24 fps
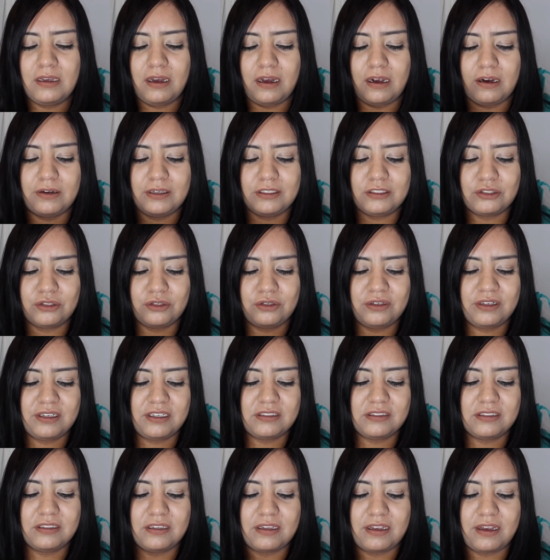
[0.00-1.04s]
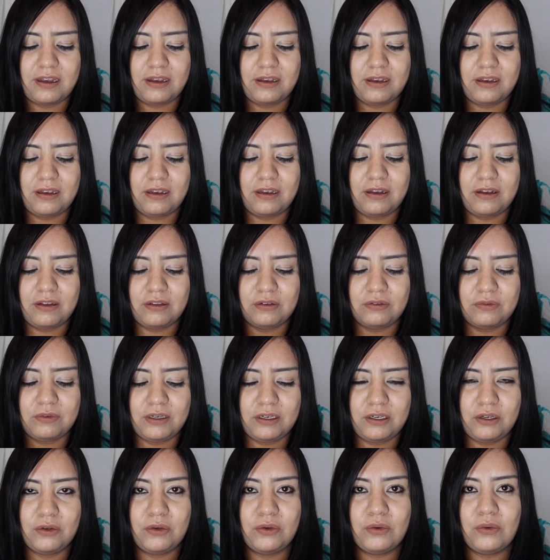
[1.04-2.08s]
i already showed you guys in that other
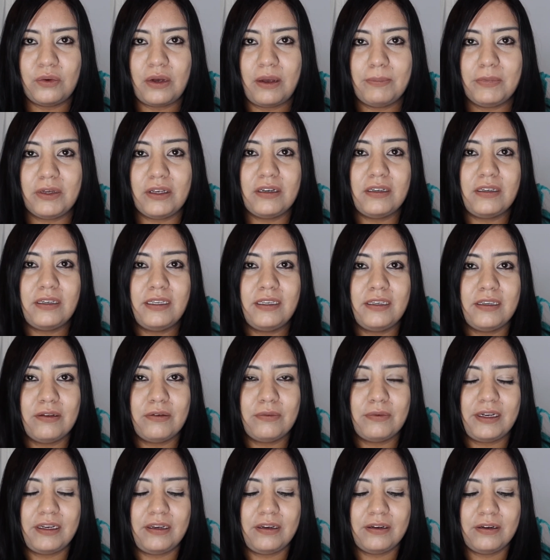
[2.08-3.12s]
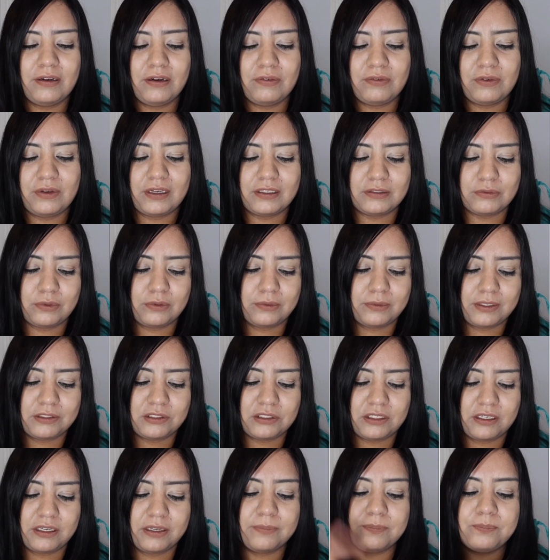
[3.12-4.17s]
video i'm gonna link it right here if you guys want to watch
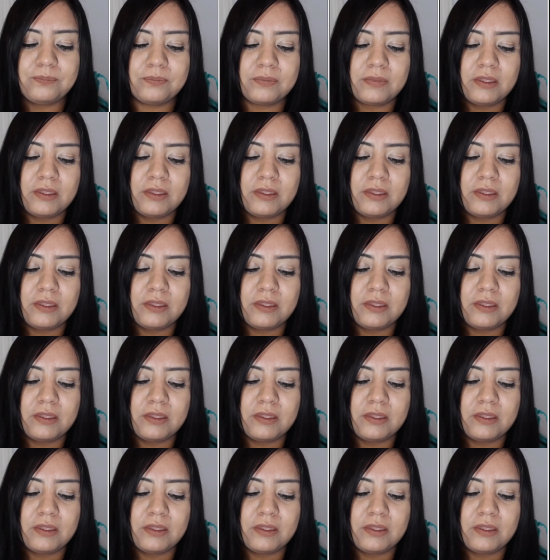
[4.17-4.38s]
that